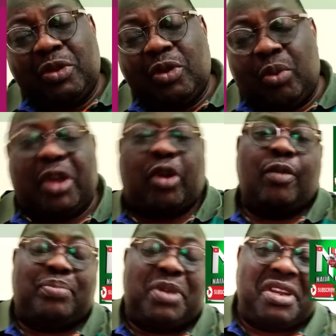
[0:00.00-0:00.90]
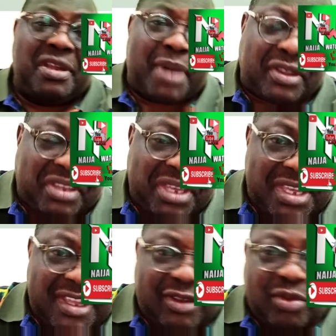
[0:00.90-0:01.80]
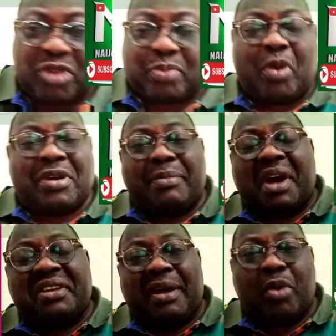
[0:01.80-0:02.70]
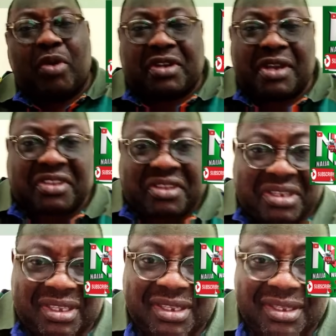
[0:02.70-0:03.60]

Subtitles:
We complained about it. We spoke about democracy.